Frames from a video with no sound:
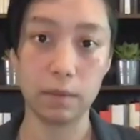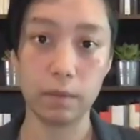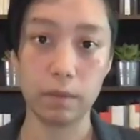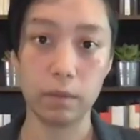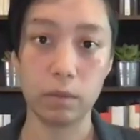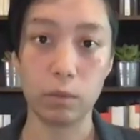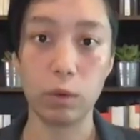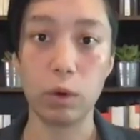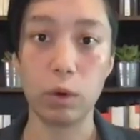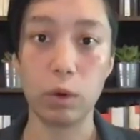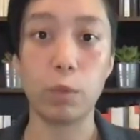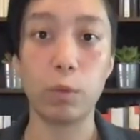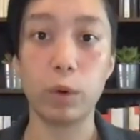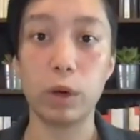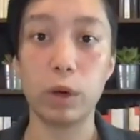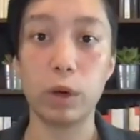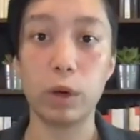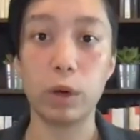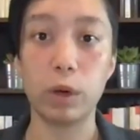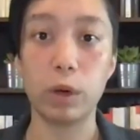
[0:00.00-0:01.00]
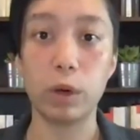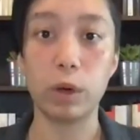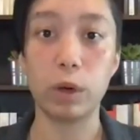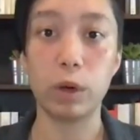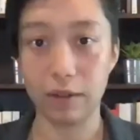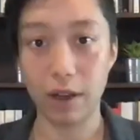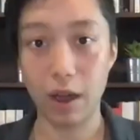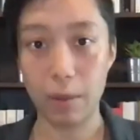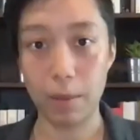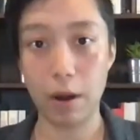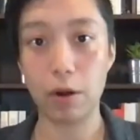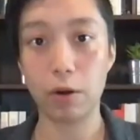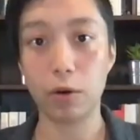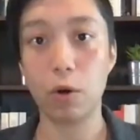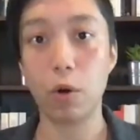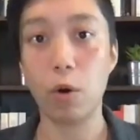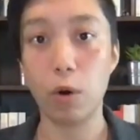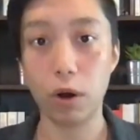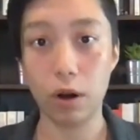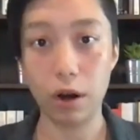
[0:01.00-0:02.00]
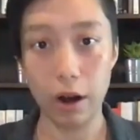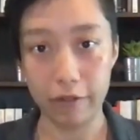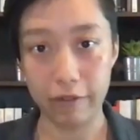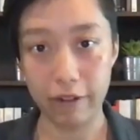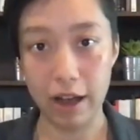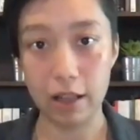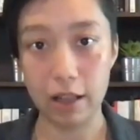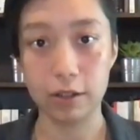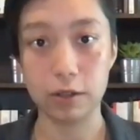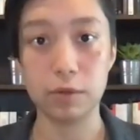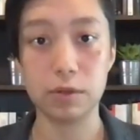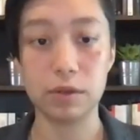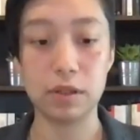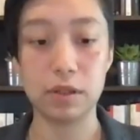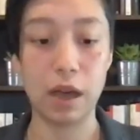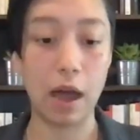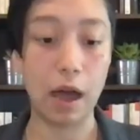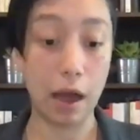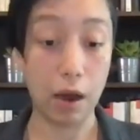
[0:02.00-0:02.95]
what we'll never give up, our core, our values, our